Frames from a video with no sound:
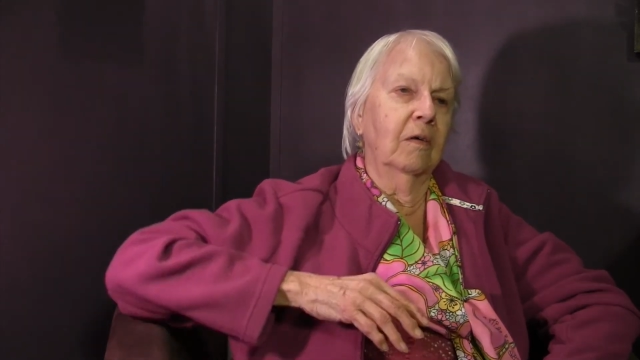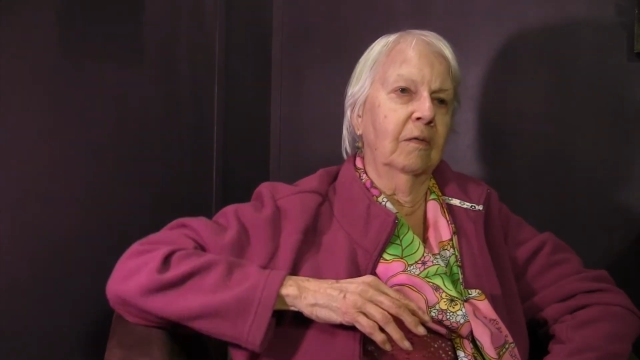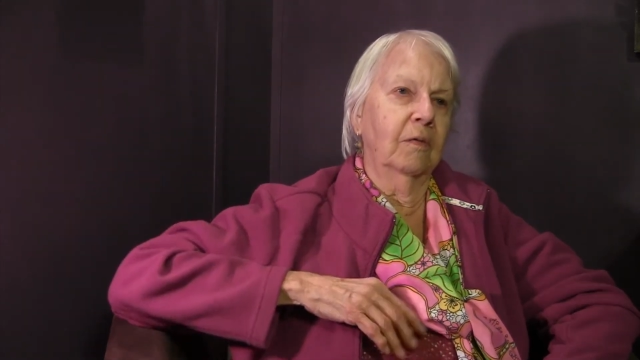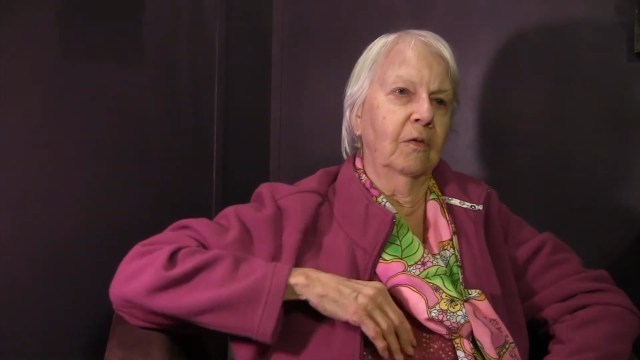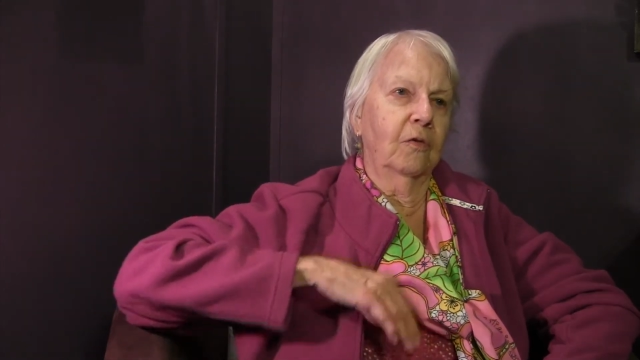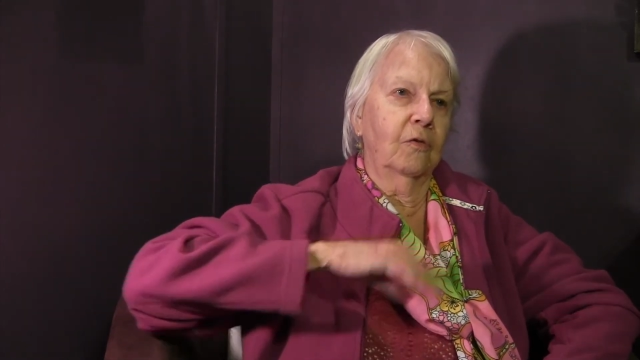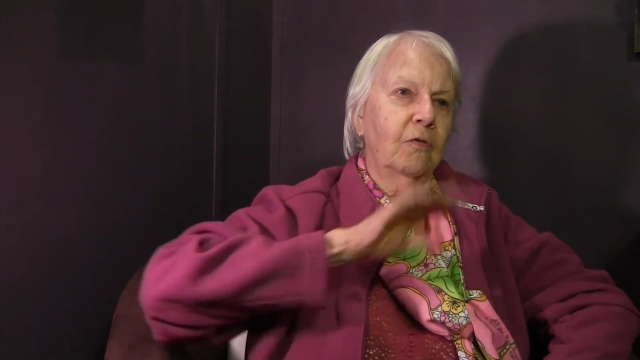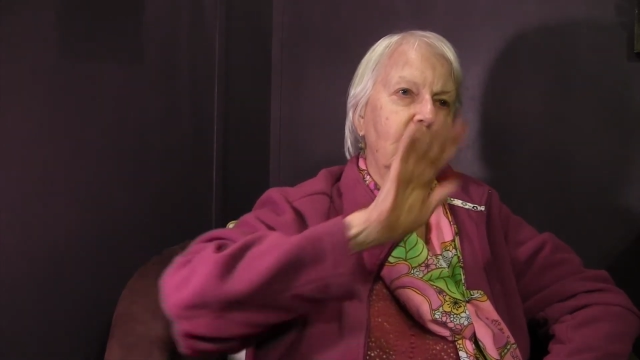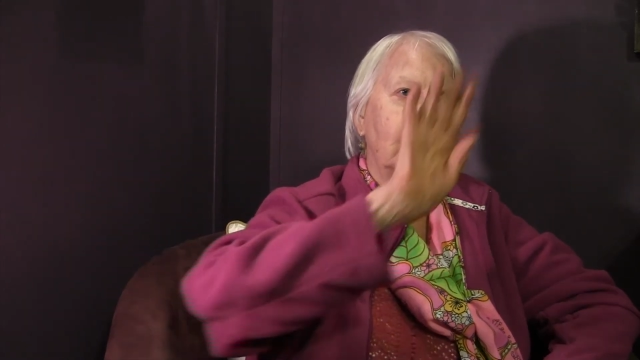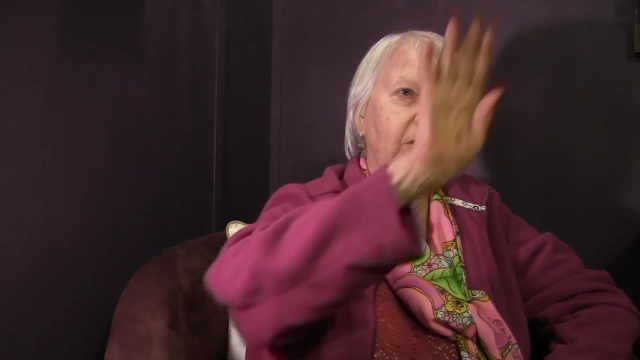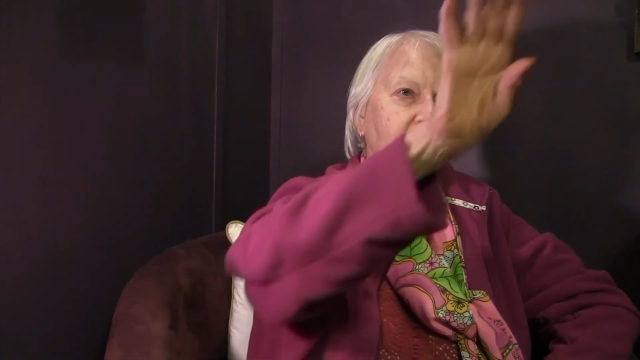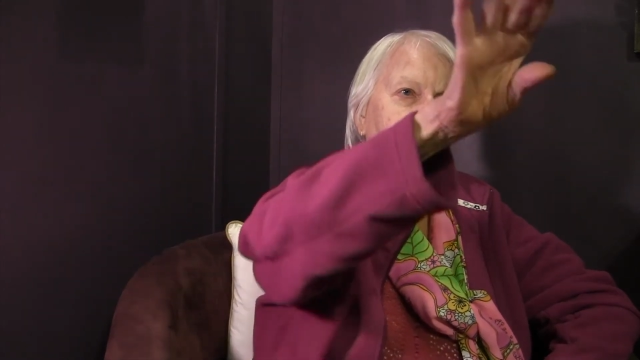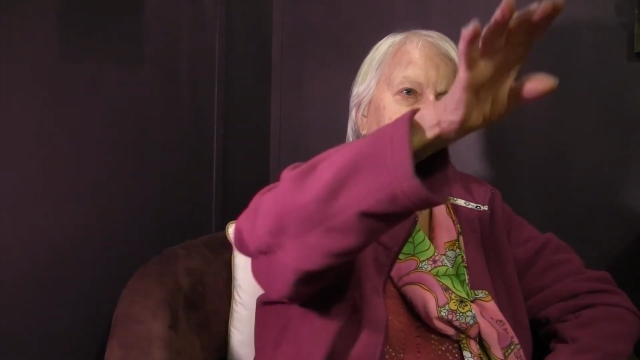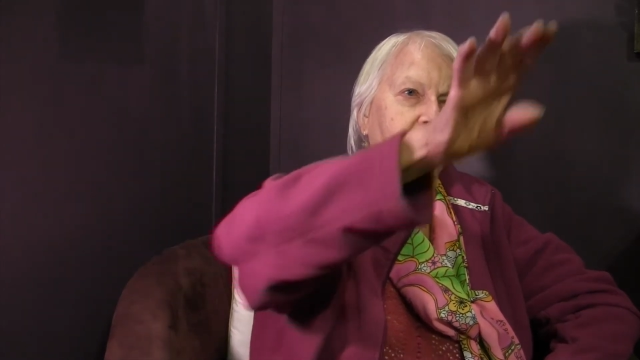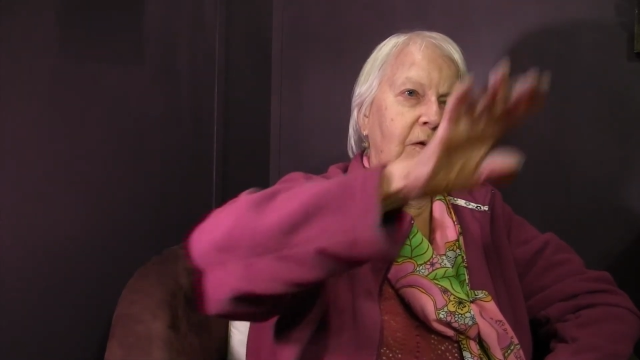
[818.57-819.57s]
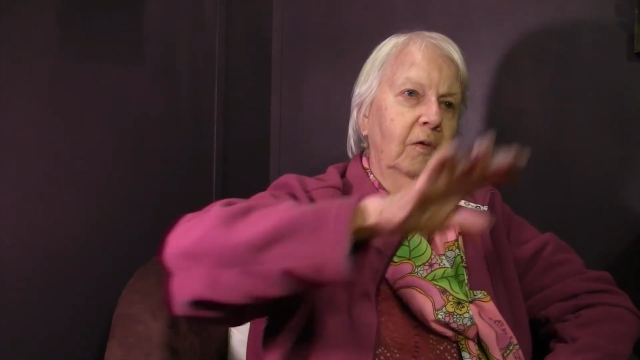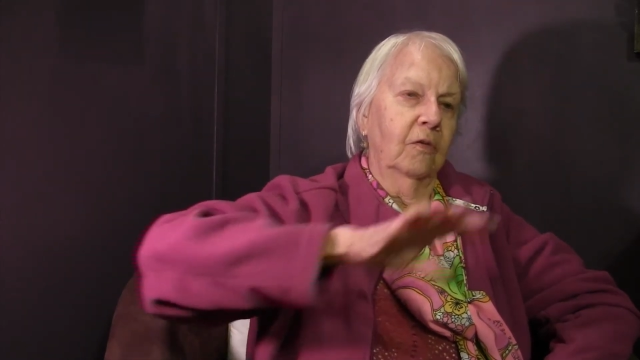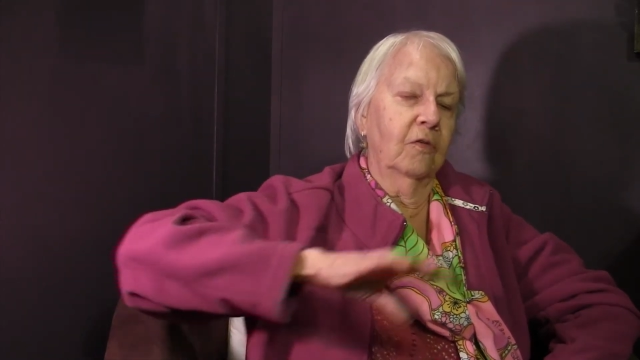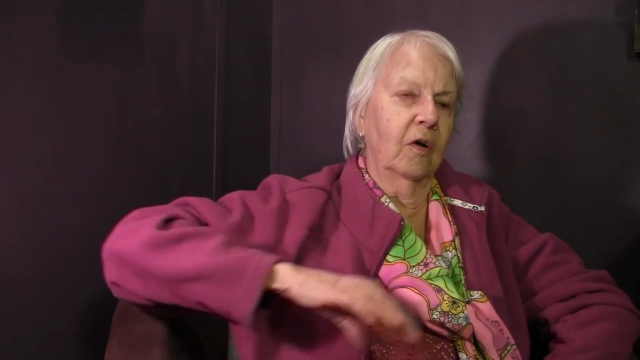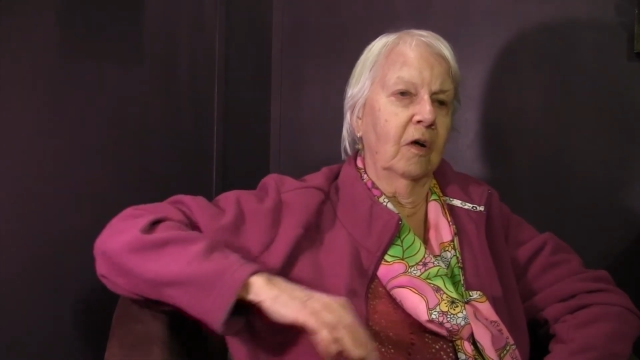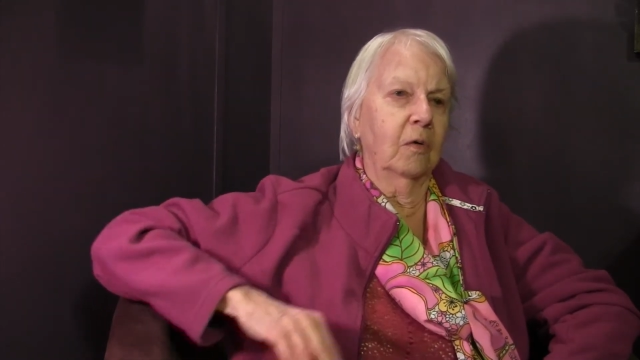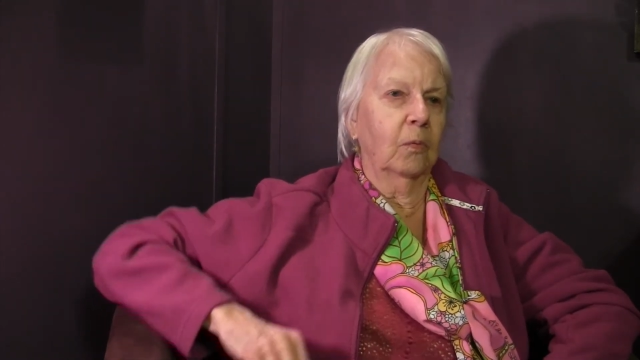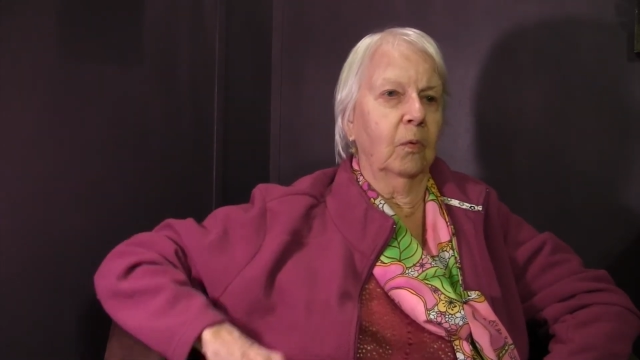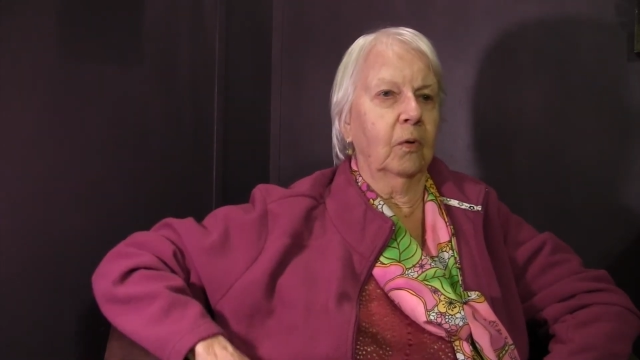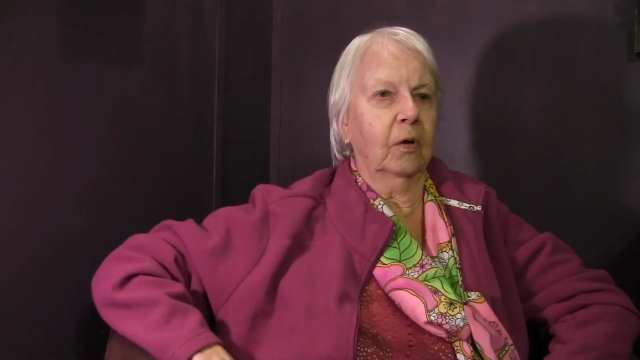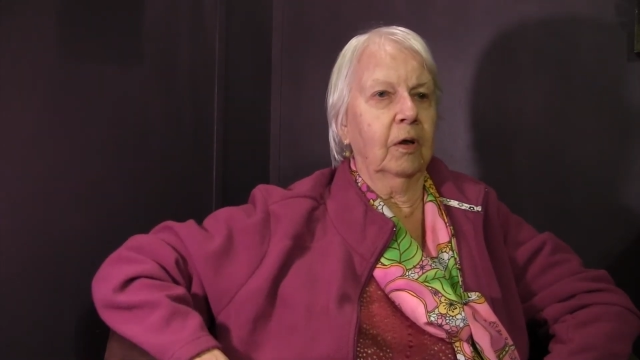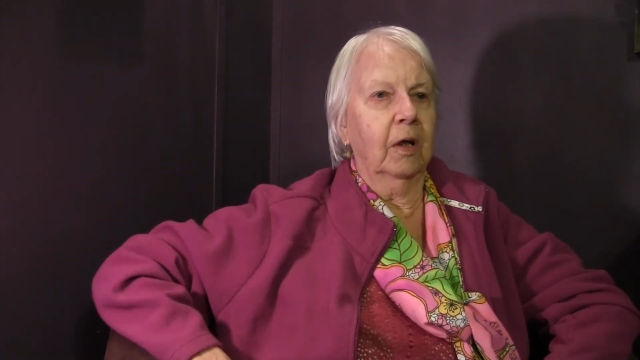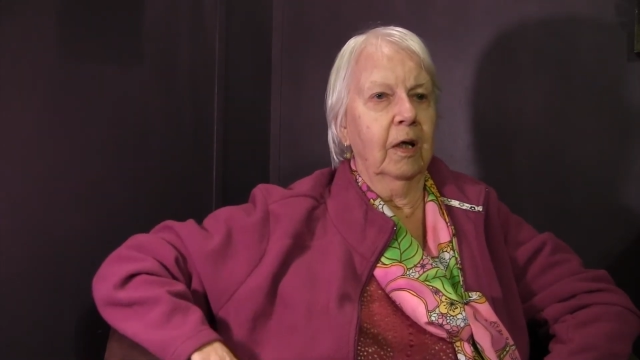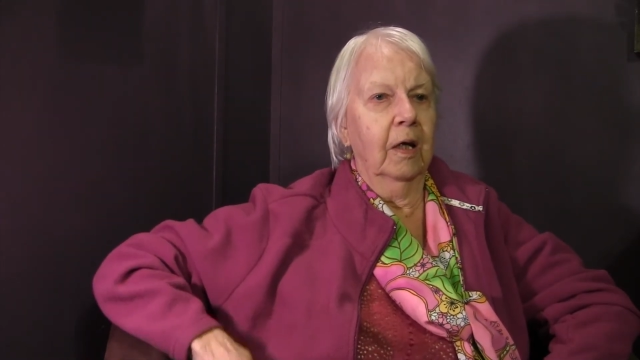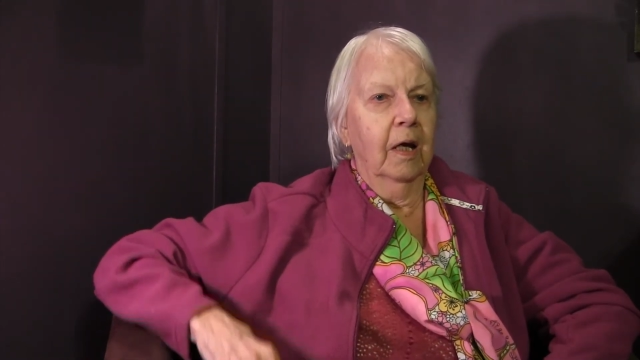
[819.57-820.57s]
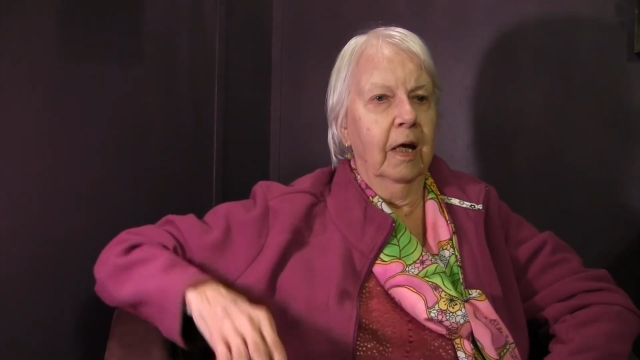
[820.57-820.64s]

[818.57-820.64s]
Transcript: of the street, on the sidewalk,